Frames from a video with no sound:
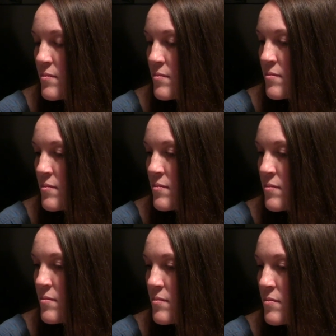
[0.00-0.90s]

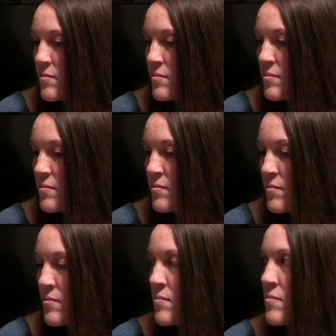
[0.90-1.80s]

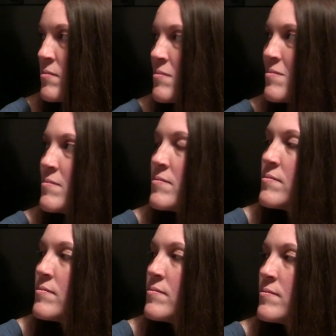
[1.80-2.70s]

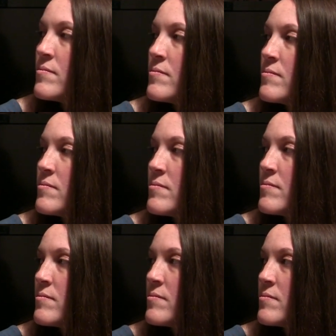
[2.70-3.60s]

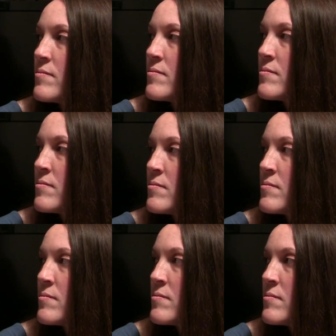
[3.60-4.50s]

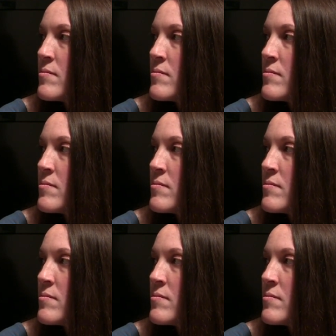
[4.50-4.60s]
The person shown says nothing.